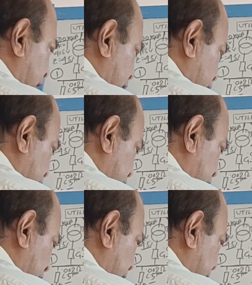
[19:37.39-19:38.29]
So it is
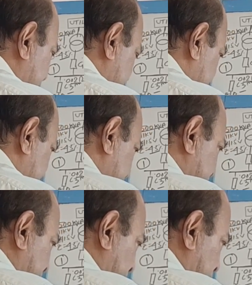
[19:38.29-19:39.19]
a
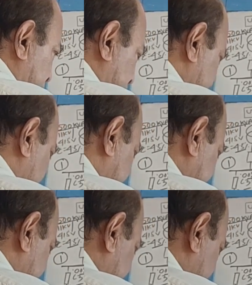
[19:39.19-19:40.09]
second
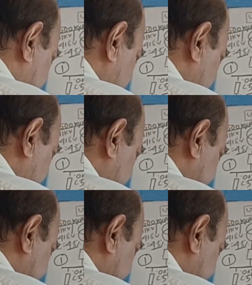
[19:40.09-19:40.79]
transformer TR2